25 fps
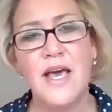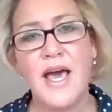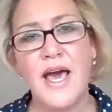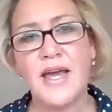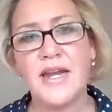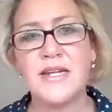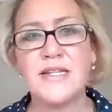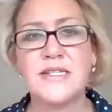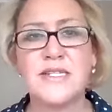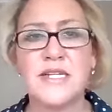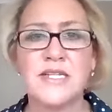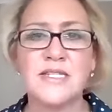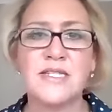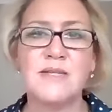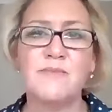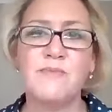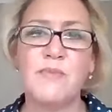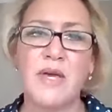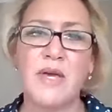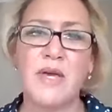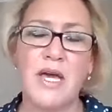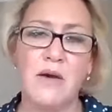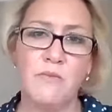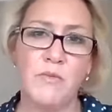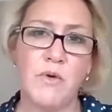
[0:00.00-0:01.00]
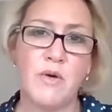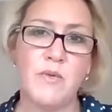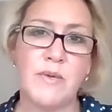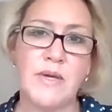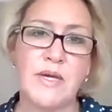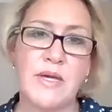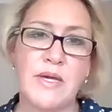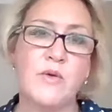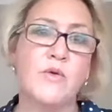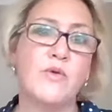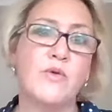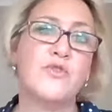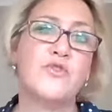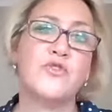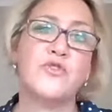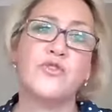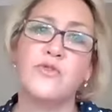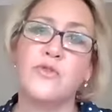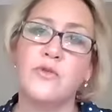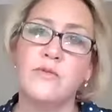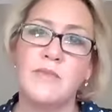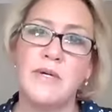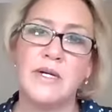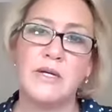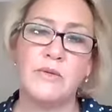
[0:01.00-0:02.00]
and it doesn't become what we call
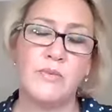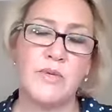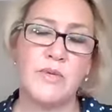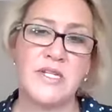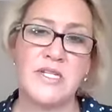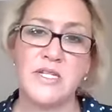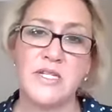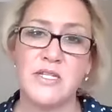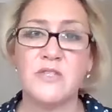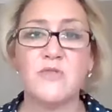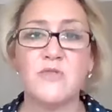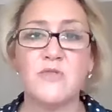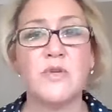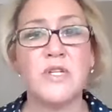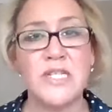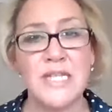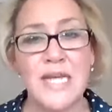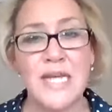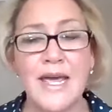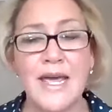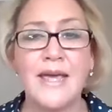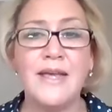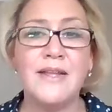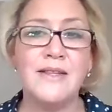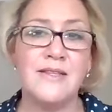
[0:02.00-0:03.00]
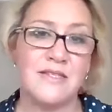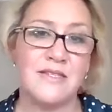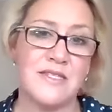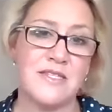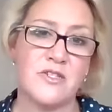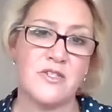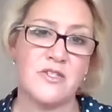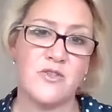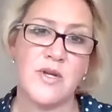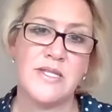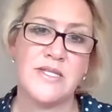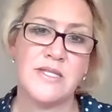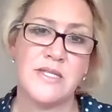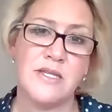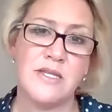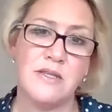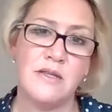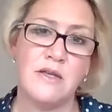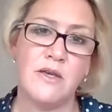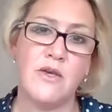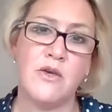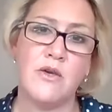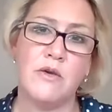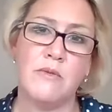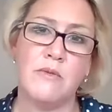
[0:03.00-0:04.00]
trauma, which is retained stress in
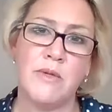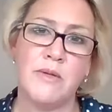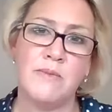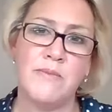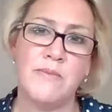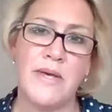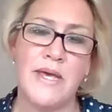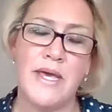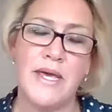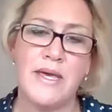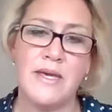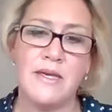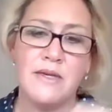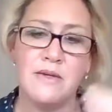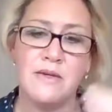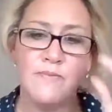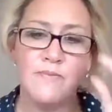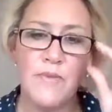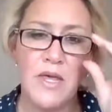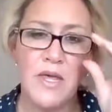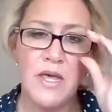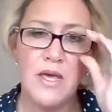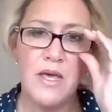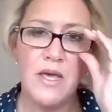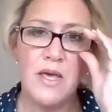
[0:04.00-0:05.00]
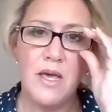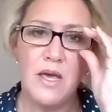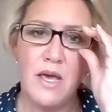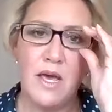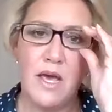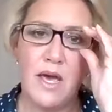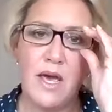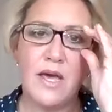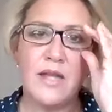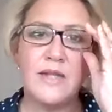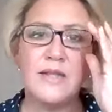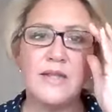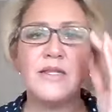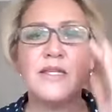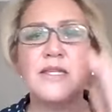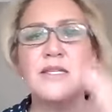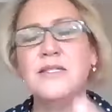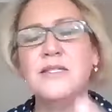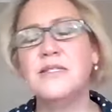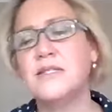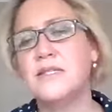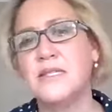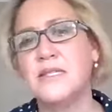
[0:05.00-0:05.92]
the human being. And this